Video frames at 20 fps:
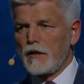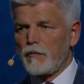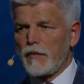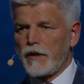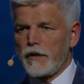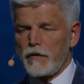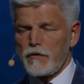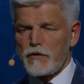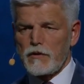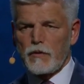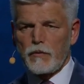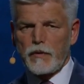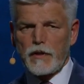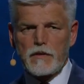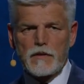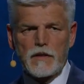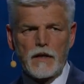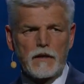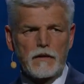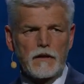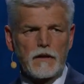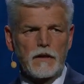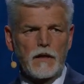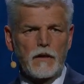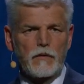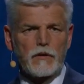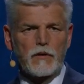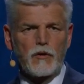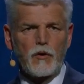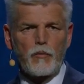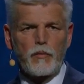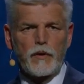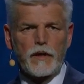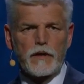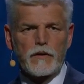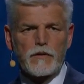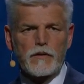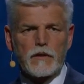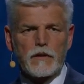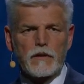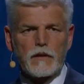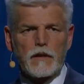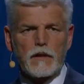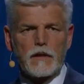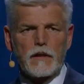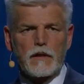but also extending our cooperation